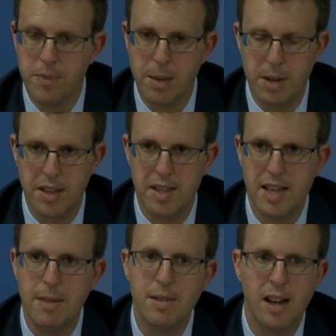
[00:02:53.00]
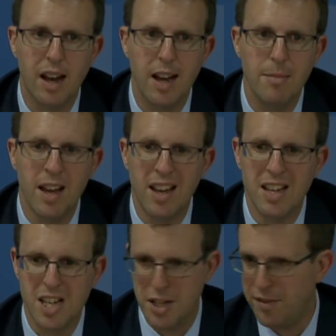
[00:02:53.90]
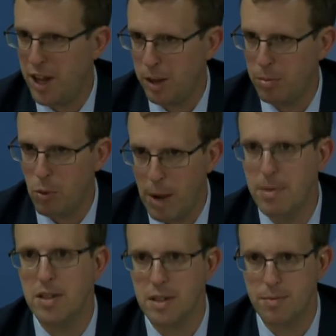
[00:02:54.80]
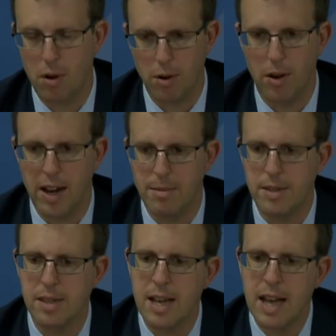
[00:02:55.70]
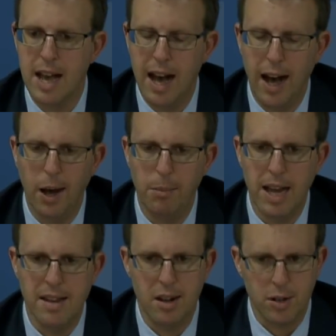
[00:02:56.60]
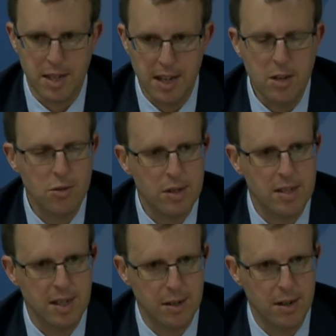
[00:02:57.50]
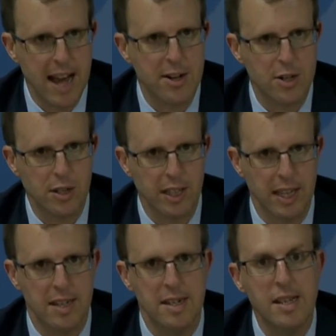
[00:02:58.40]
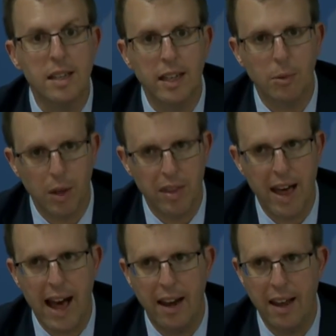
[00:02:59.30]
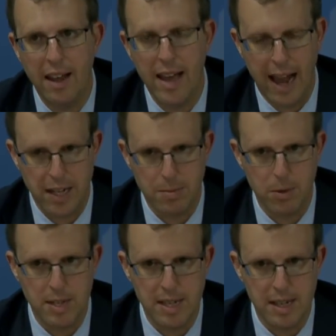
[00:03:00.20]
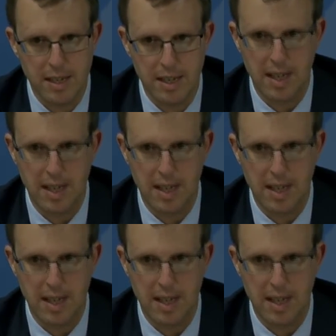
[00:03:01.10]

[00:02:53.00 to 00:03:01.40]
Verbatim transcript: but at the same time to develop weapons programs. Um, and there's an interest internationally in dealing with that expertise